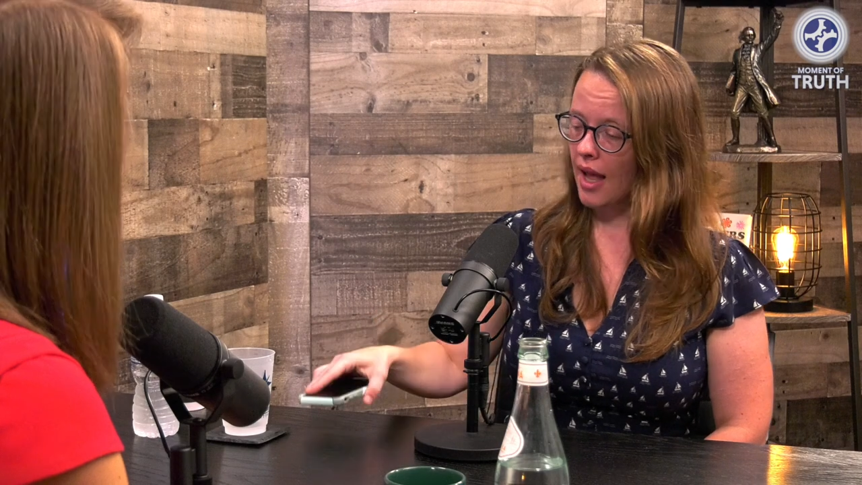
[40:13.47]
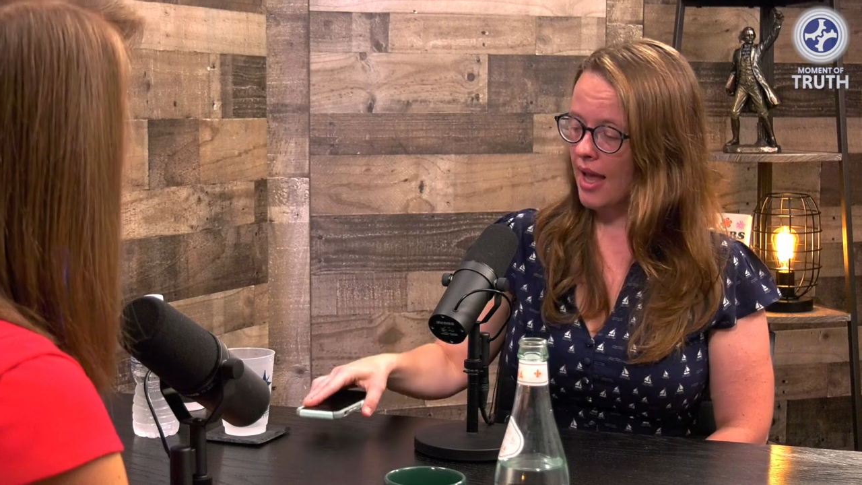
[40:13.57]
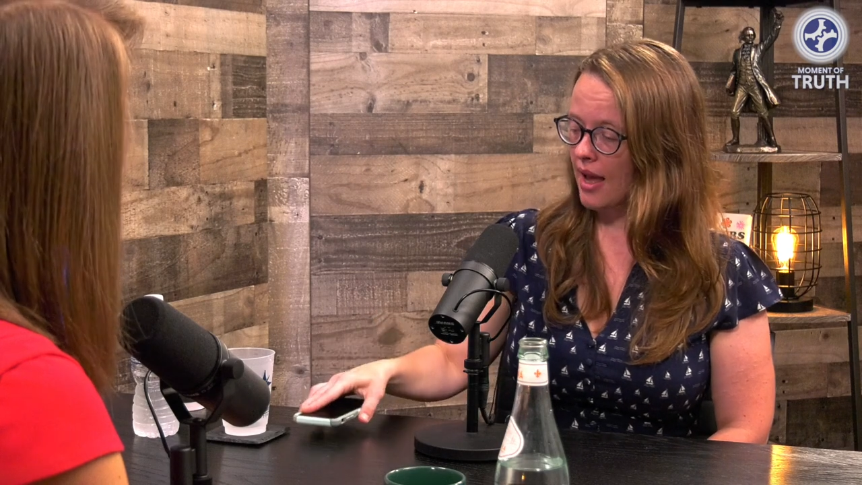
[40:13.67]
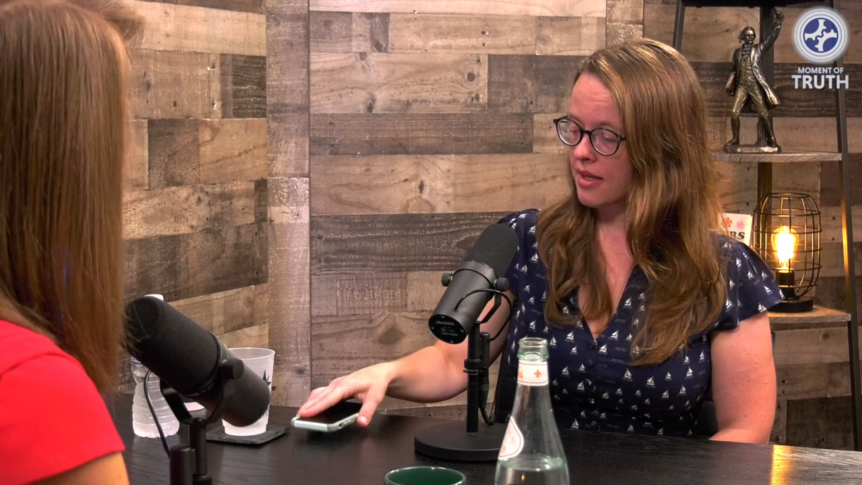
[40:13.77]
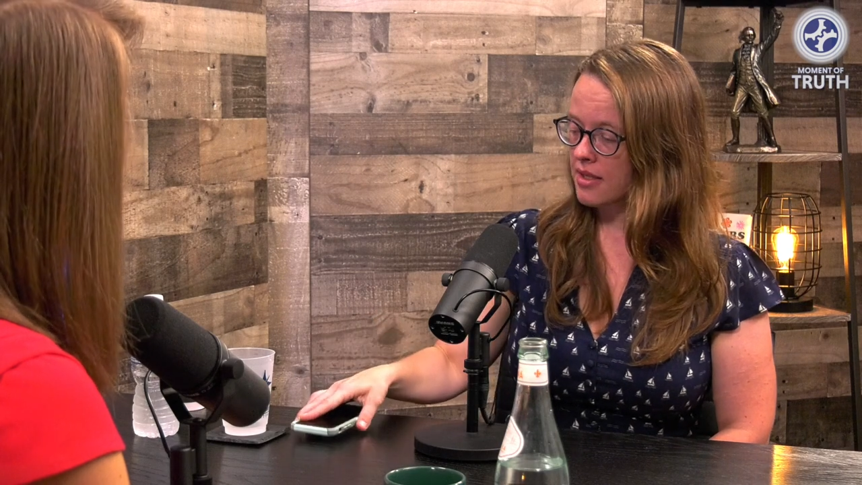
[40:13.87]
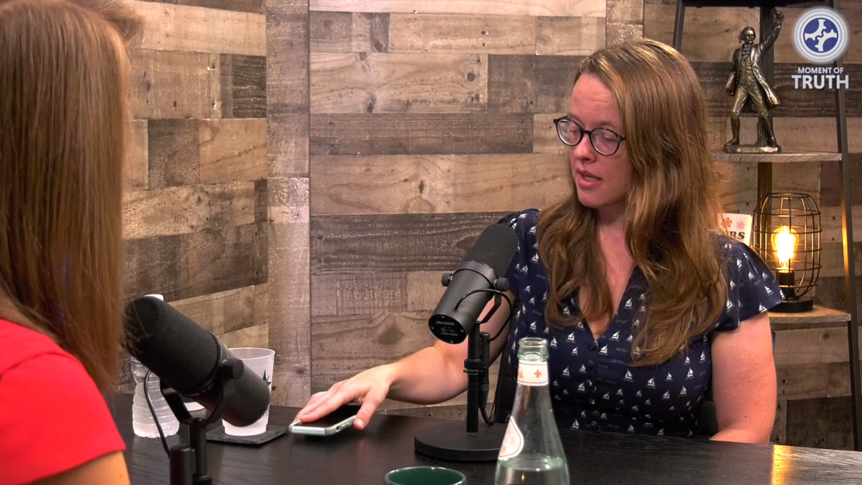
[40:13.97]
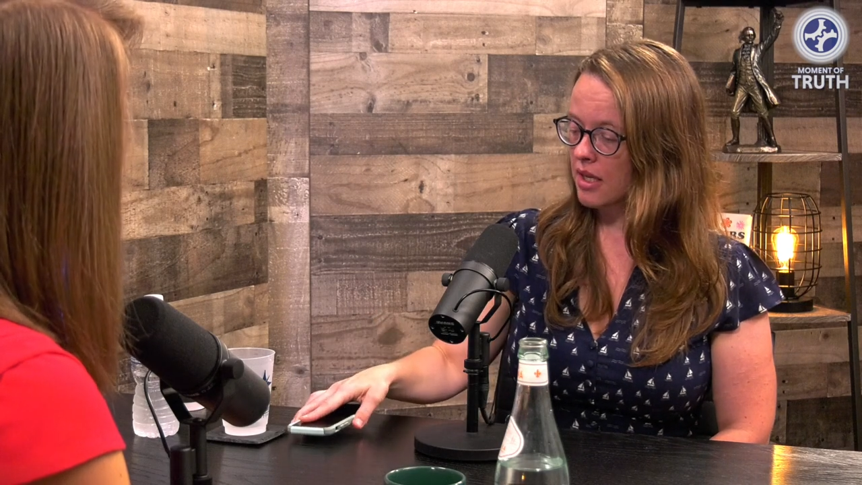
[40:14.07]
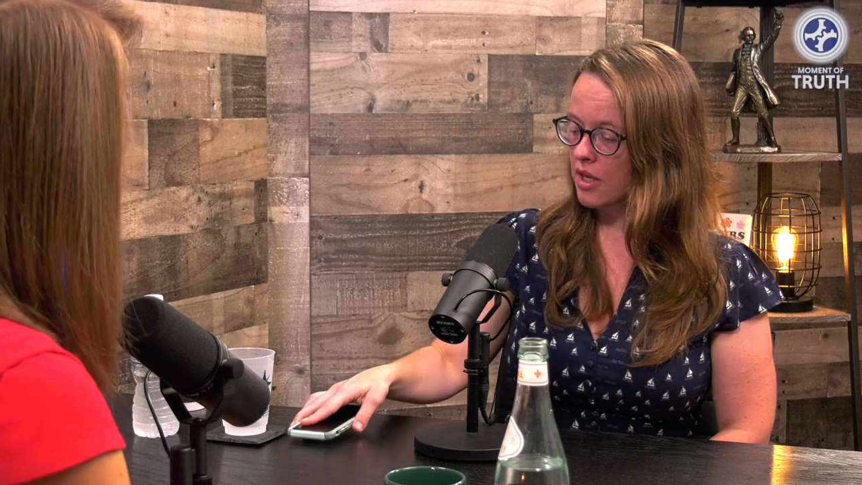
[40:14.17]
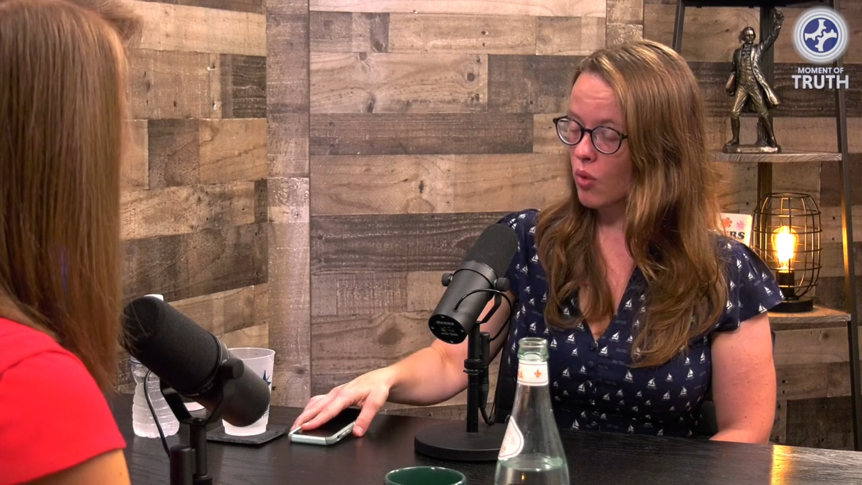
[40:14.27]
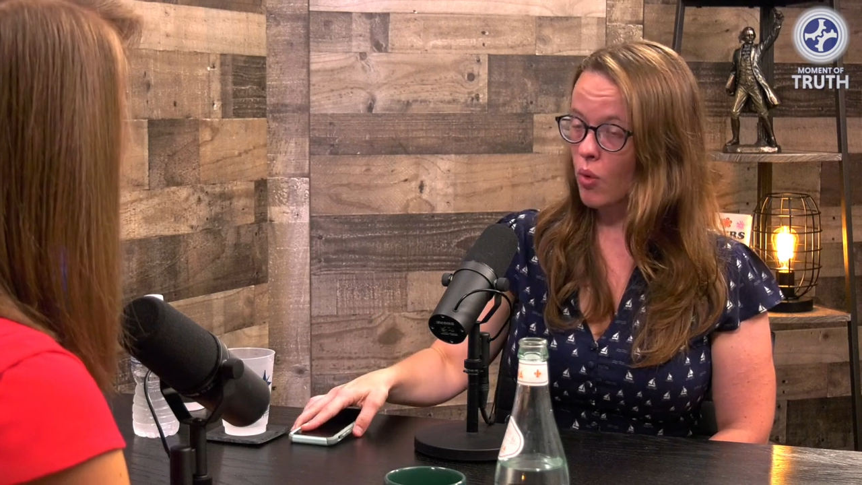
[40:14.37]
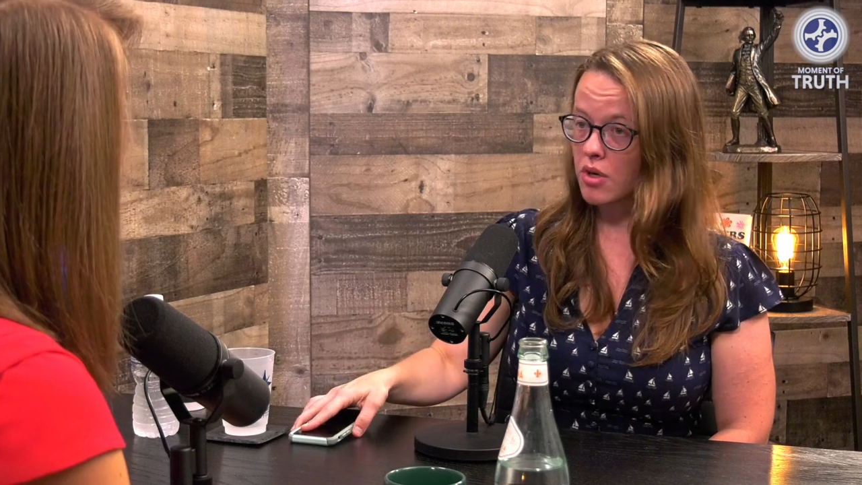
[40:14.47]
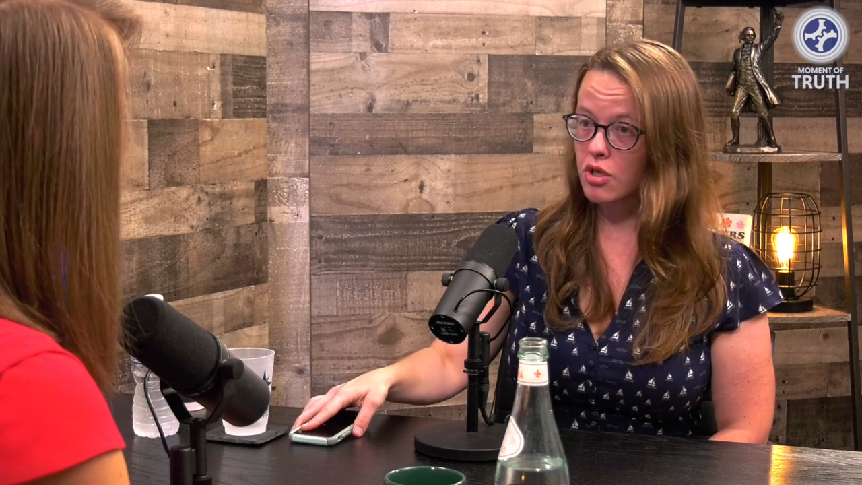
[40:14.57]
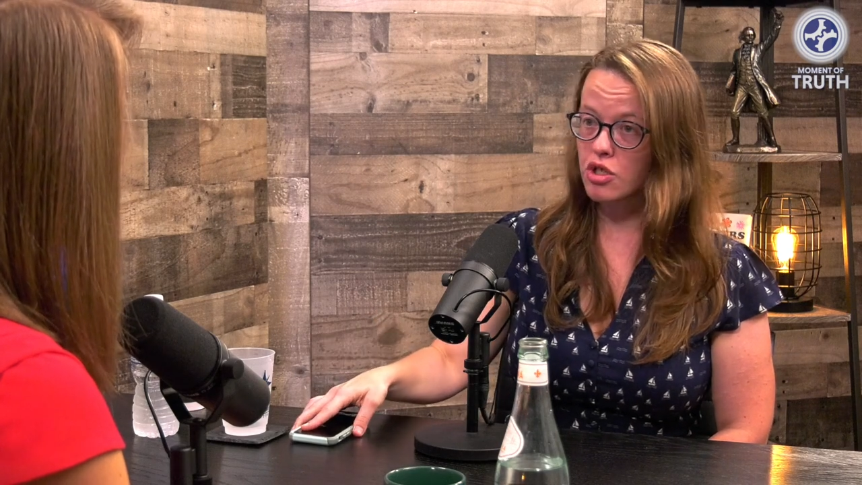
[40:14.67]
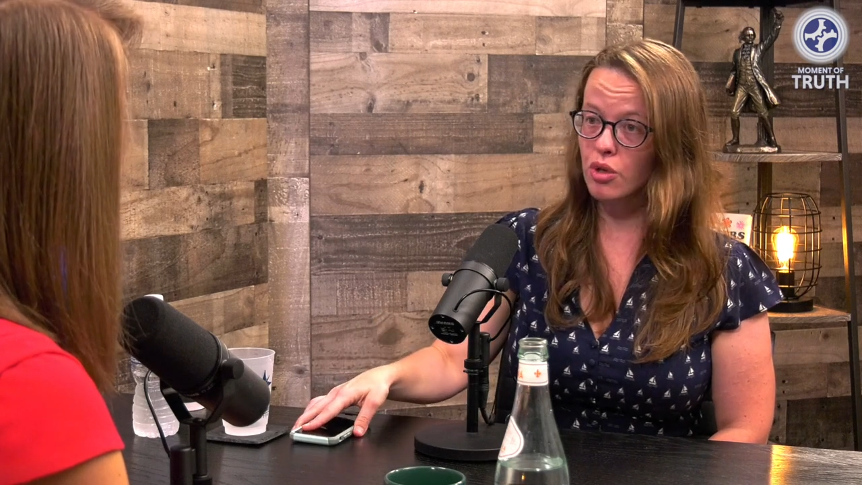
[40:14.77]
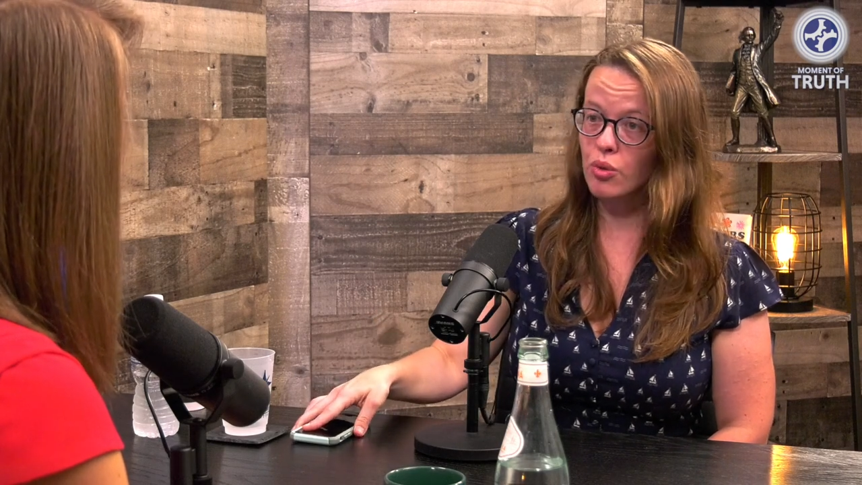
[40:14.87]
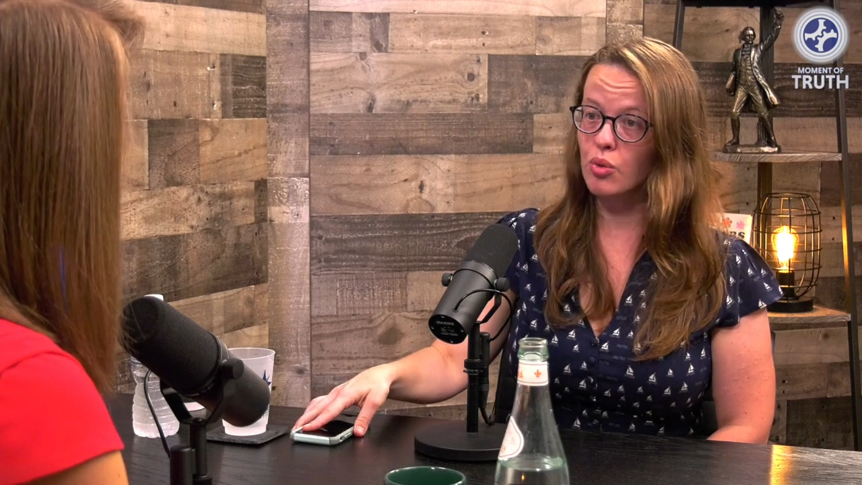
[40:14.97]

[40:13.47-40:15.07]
And in order to